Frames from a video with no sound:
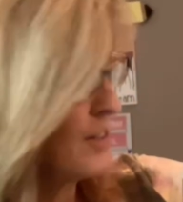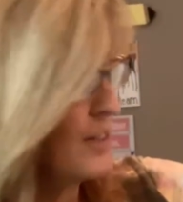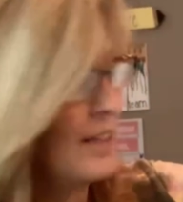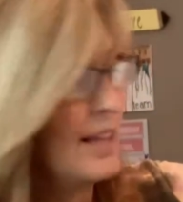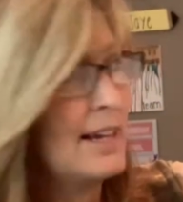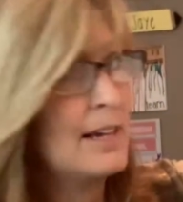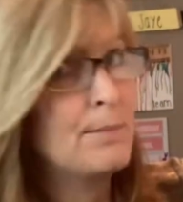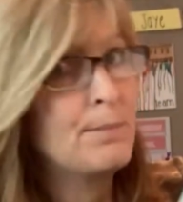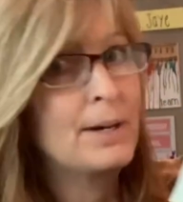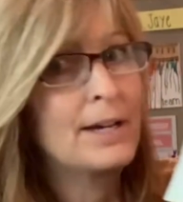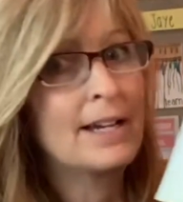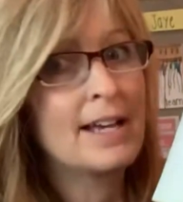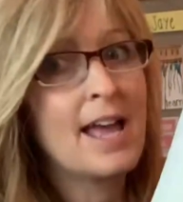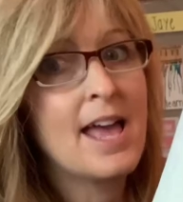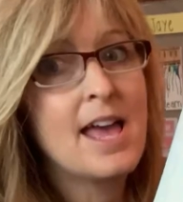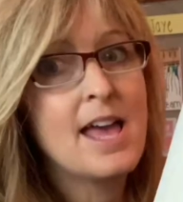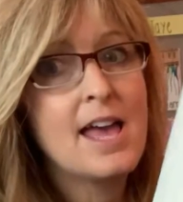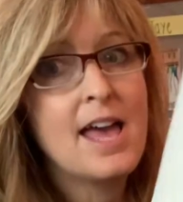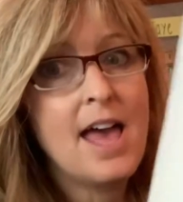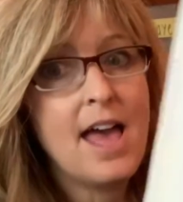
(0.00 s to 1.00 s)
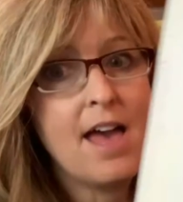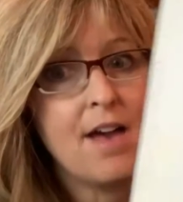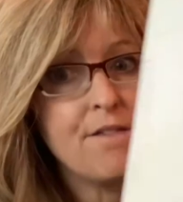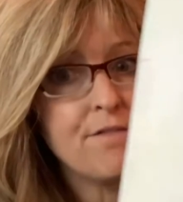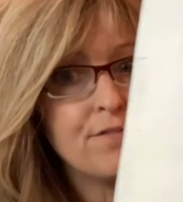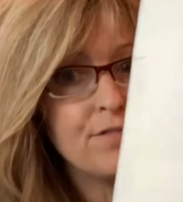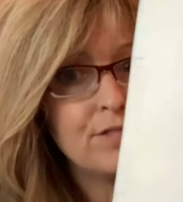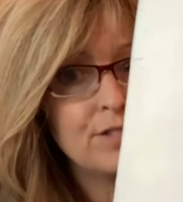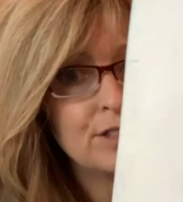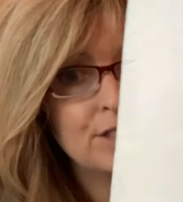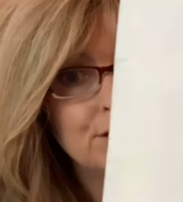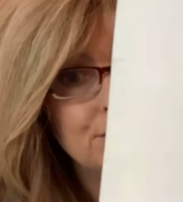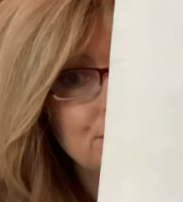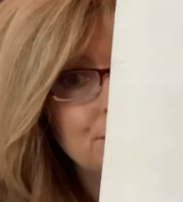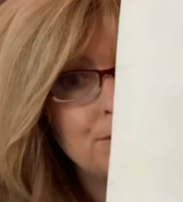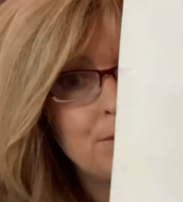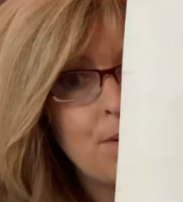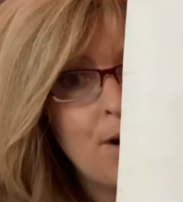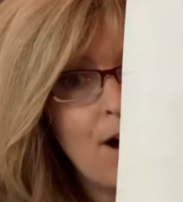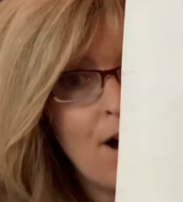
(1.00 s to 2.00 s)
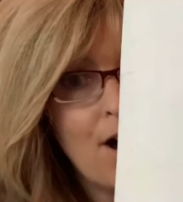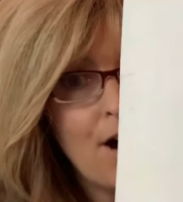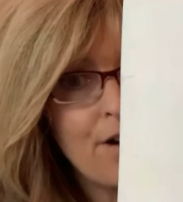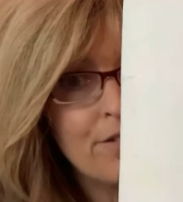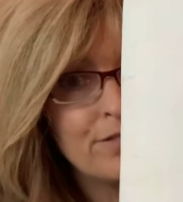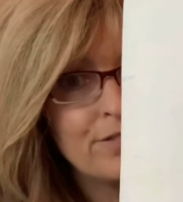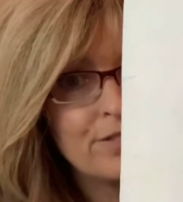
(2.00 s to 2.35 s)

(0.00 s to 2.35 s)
ladybug, and flew off.